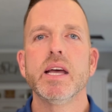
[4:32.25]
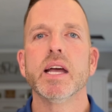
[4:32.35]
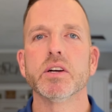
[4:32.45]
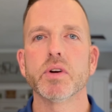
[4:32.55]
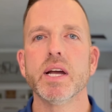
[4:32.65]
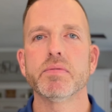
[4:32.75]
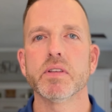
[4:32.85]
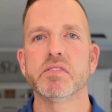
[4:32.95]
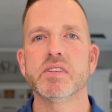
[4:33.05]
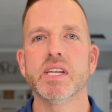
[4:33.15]
and great for
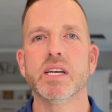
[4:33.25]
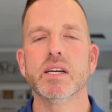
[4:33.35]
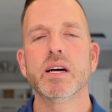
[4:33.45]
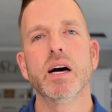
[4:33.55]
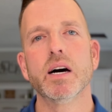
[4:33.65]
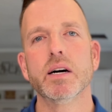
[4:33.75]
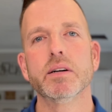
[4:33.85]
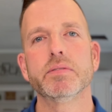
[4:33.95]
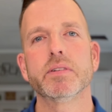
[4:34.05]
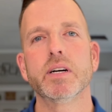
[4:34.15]
the city
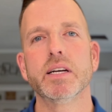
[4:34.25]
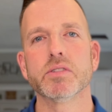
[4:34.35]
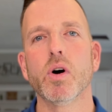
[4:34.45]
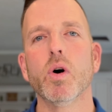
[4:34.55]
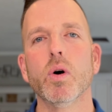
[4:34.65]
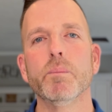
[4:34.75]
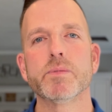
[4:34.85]
as a whole.